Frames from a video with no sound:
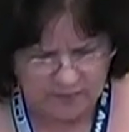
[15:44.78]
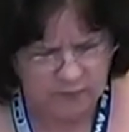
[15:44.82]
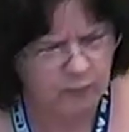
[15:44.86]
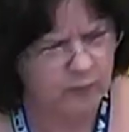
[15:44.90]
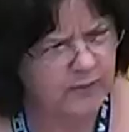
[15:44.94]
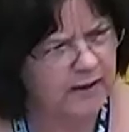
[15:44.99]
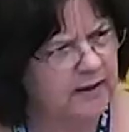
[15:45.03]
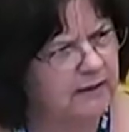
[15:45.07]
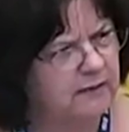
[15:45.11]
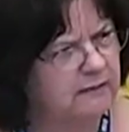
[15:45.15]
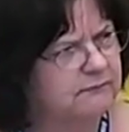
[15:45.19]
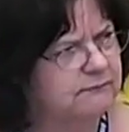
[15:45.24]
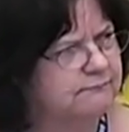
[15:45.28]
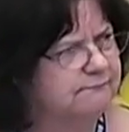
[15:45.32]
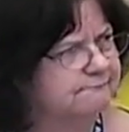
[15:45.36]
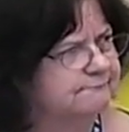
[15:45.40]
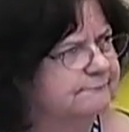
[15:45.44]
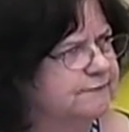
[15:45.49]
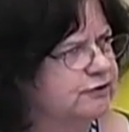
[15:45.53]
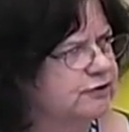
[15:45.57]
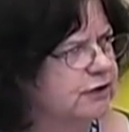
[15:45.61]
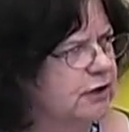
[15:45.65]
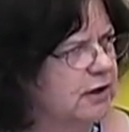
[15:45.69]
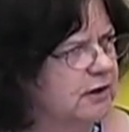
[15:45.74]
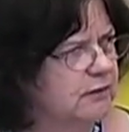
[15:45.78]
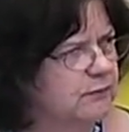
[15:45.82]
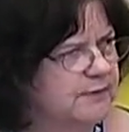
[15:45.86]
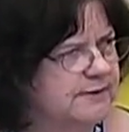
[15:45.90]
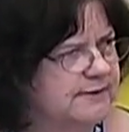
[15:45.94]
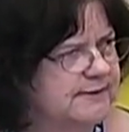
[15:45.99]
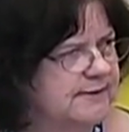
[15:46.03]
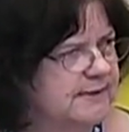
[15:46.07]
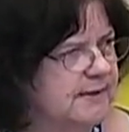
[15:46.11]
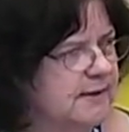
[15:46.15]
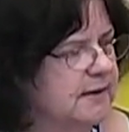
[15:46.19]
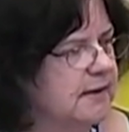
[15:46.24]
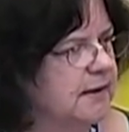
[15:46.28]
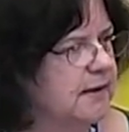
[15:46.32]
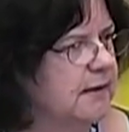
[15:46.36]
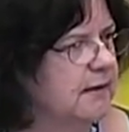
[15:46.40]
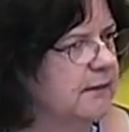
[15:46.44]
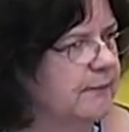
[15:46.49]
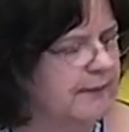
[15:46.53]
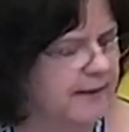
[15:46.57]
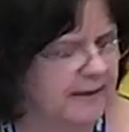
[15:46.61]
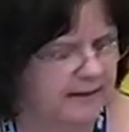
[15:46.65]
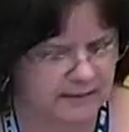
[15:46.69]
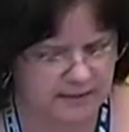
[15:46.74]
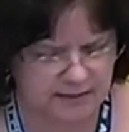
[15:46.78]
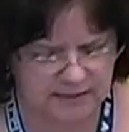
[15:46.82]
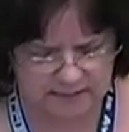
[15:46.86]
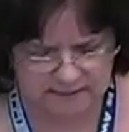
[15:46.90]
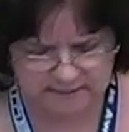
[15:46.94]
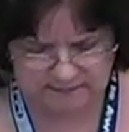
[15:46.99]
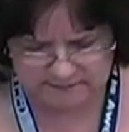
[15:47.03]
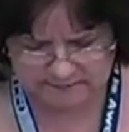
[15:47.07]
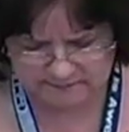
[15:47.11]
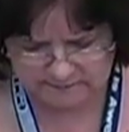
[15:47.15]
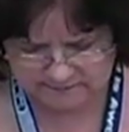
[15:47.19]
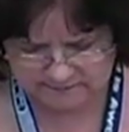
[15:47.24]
Well, John was thinking about it.